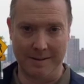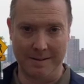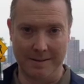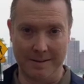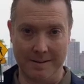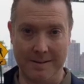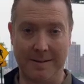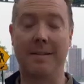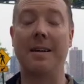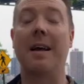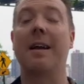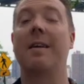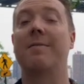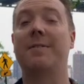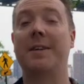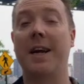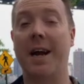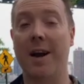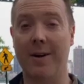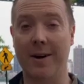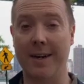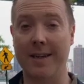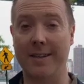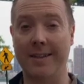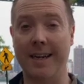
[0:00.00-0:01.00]
Instead of
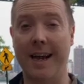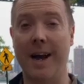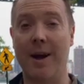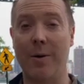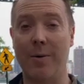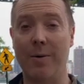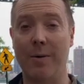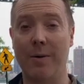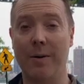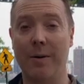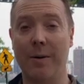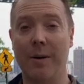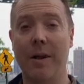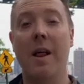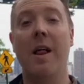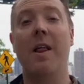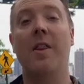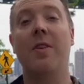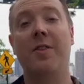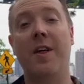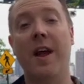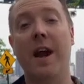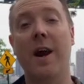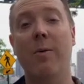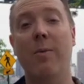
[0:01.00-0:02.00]
tearing down,
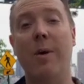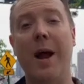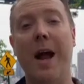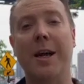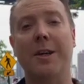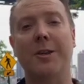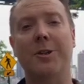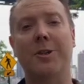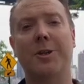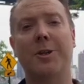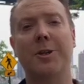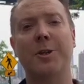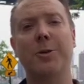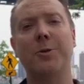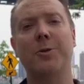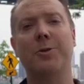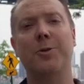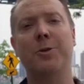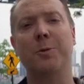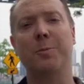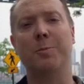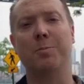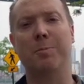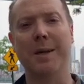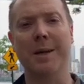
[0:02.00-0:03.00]
their rats choose
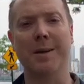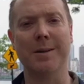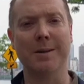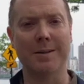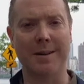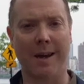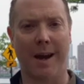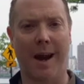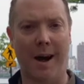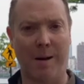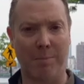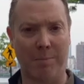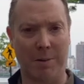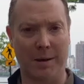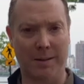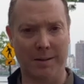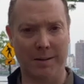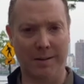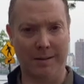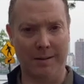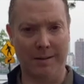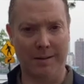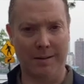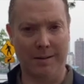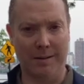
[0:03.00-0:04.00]
to build up,
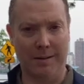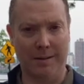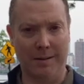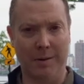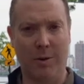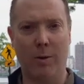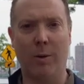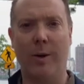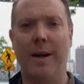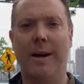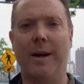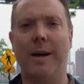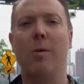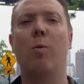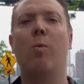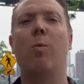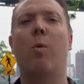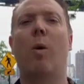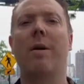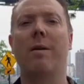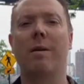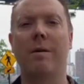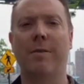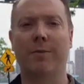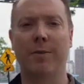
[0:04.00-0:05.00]
creating
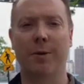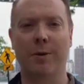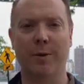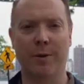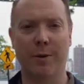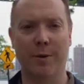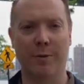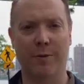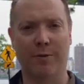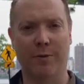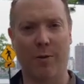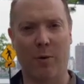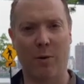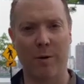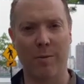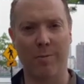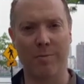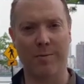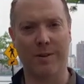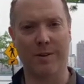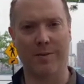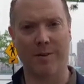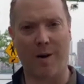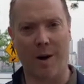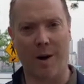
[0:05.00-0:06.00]
wonderful new forms of